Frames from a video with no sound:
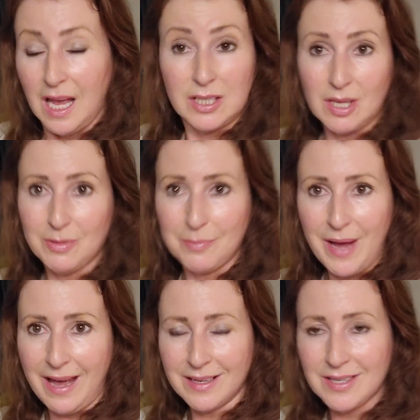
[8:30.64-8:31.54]
something
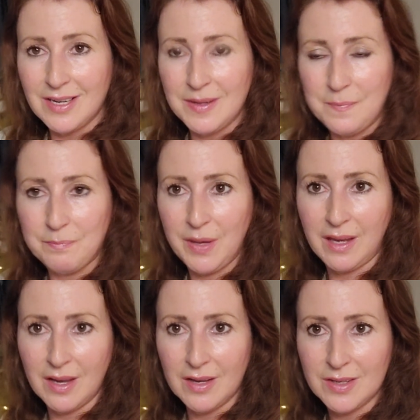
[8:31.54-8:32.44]
bad,
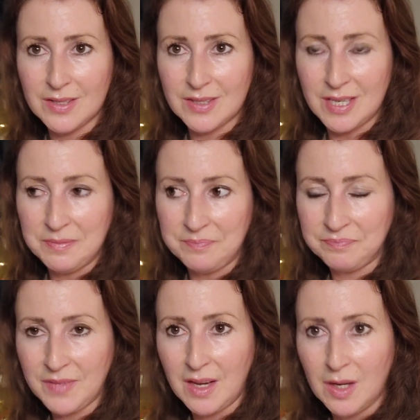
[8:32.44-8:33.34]
because,
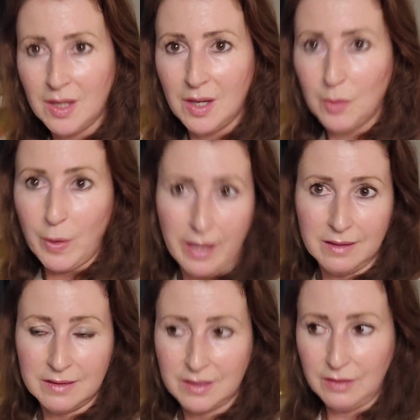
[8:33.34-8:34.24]

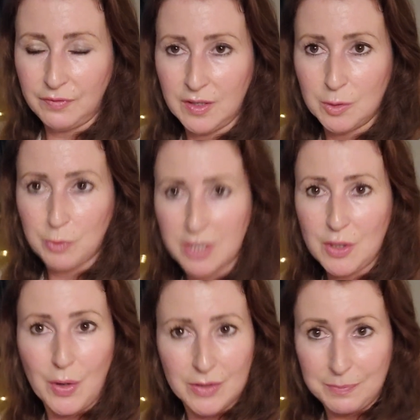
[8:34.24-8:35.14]
well, if you were
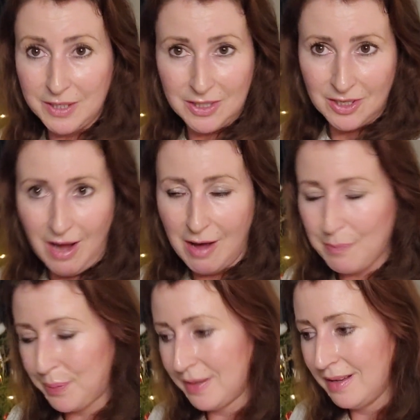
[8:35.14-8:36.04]
not beaten
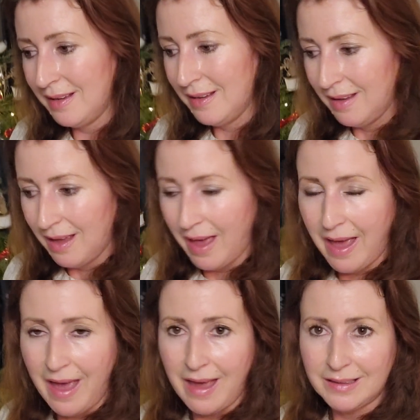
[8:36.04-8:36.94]
up
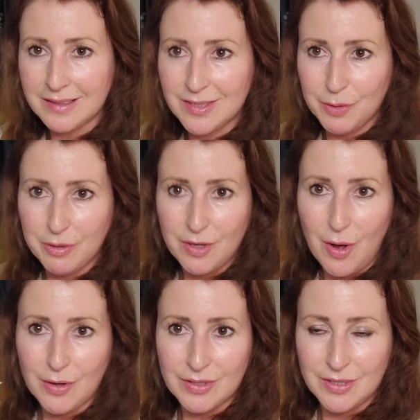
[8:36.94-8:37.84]
and you were
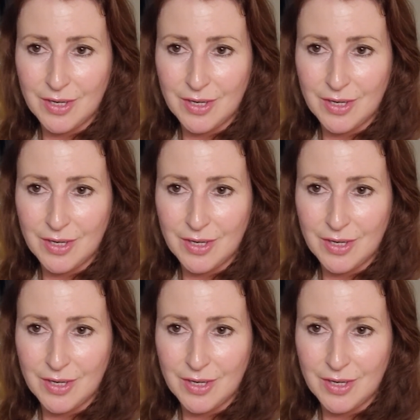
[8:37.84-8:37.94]
not,